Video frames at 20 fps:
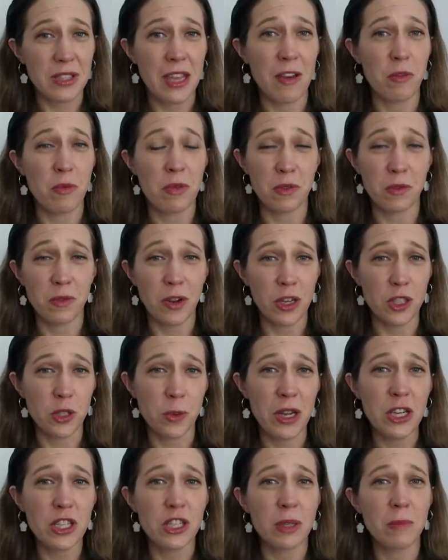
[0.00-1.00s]
have a bit of
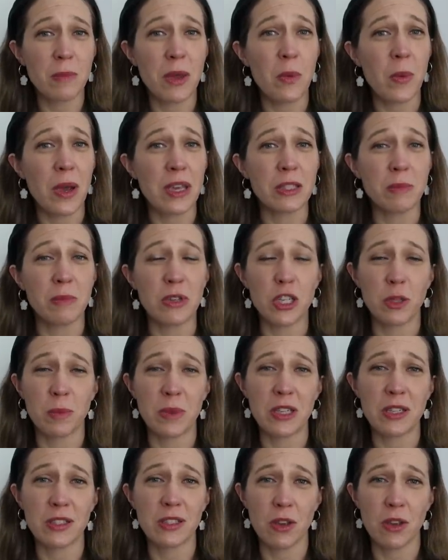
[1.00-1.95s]
fluctuation in my waist measurement,